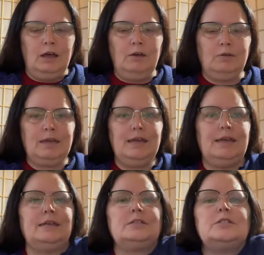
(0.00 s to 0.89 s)

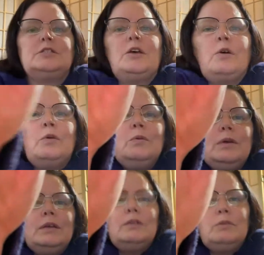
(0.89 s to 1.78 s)
Okay,
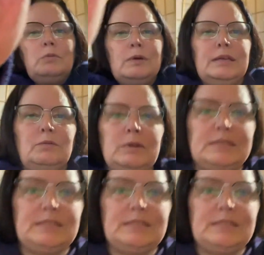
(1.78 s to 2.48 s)
so what we